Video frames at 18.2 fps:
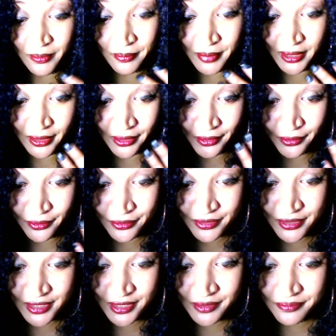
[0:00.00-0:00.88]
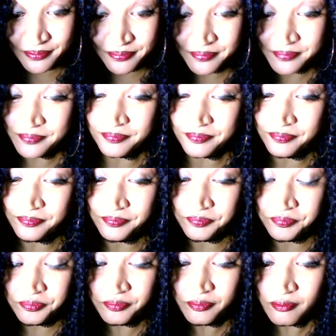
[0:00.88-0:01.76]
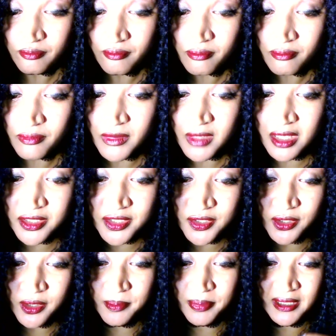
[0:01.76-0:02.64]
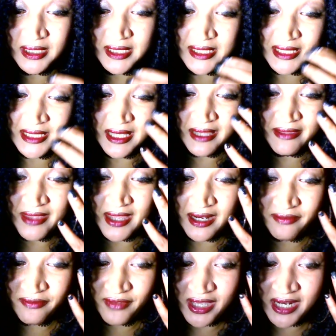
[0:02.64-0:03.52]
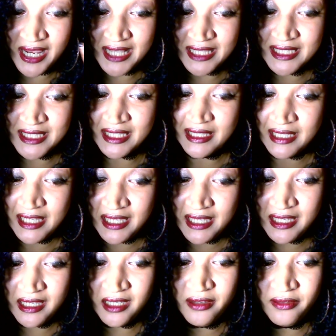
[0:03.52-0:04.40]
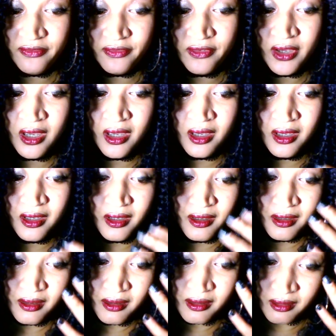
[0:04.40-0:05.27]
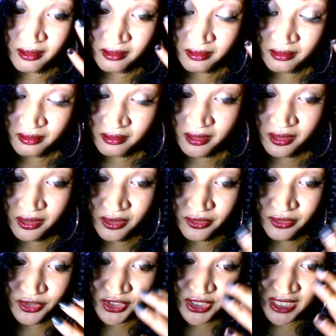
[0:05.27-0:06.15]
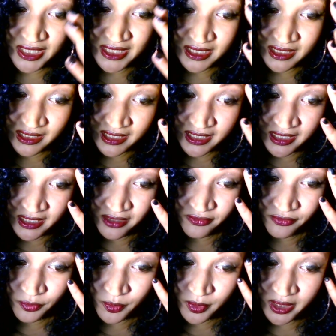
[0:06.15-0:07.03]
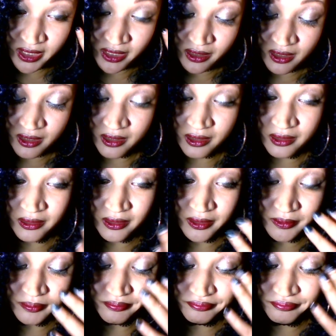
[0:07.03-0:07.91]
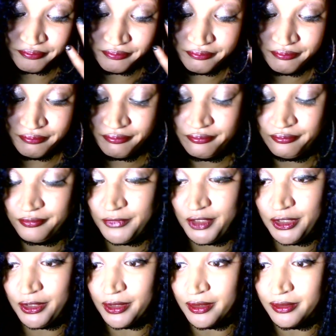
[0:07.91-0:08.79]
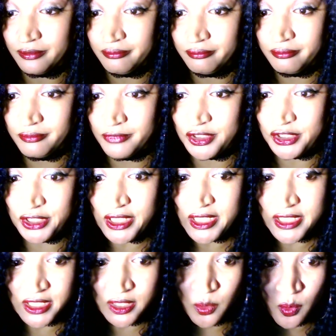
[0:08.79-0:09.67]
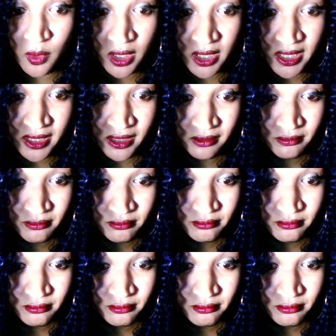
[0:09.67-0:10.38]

bills. So the police said that Yvette had to leave. You know, she had to leave when, you know, she's the one